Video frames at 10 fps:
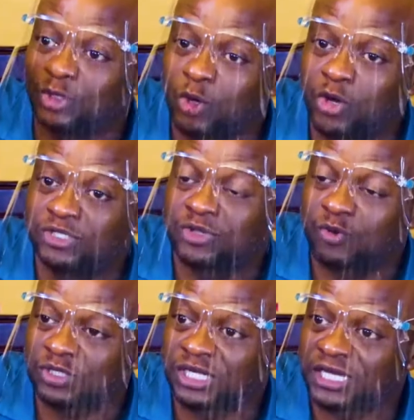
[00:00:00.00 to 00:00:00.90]
go into the
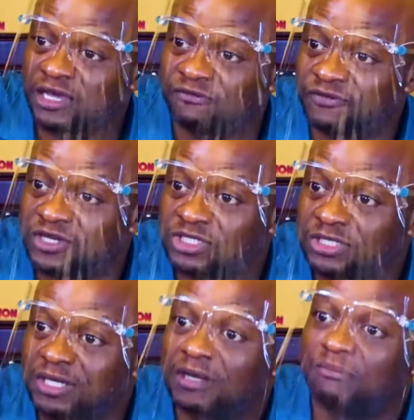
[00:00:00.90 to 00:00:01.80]
water, get a fish,
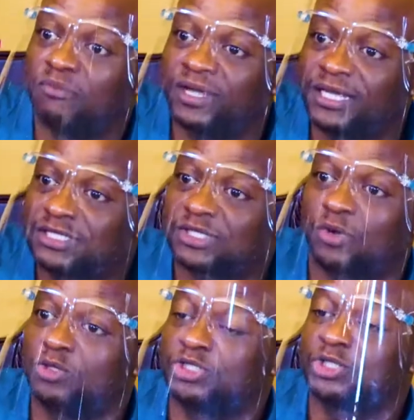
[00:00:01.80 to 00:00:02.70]
bring it
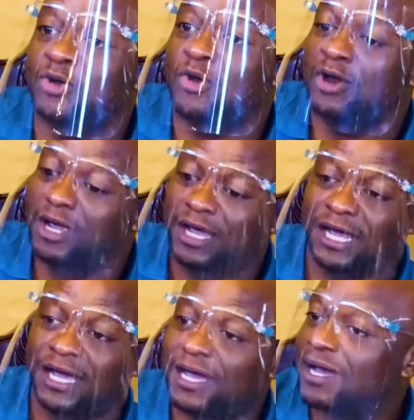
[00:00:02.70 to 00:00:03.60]
onshore
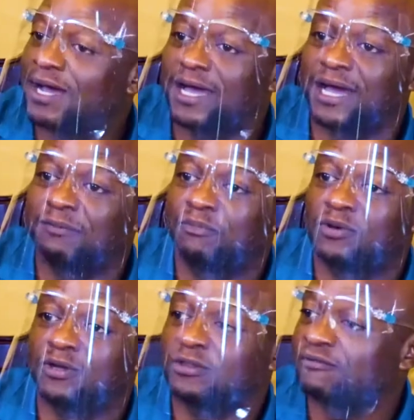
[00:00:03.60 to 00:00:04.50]
and
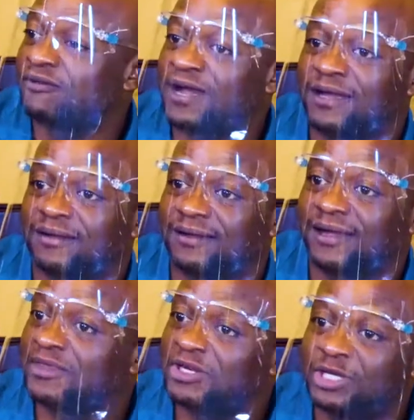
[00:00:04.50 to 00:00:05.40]
put it on the fire,
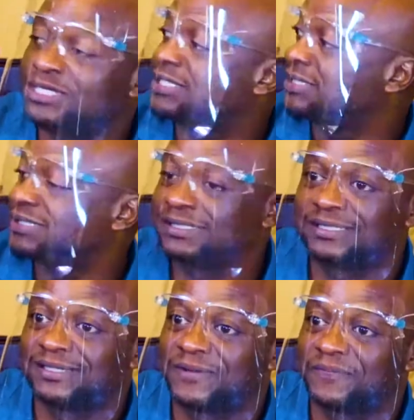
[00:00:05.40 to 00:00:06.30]
and then you eat it.
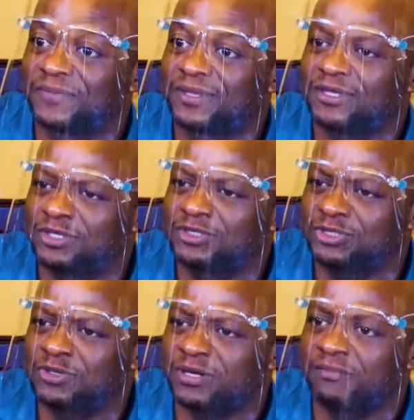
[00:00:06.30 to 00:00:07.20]
Do
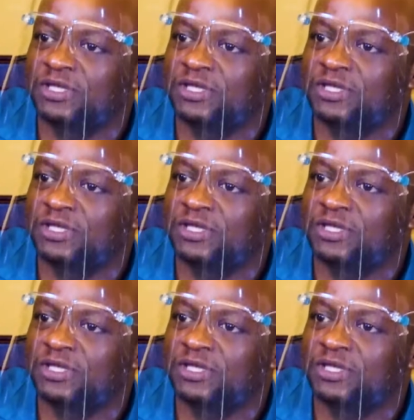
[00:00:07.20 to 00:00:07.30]
you know what I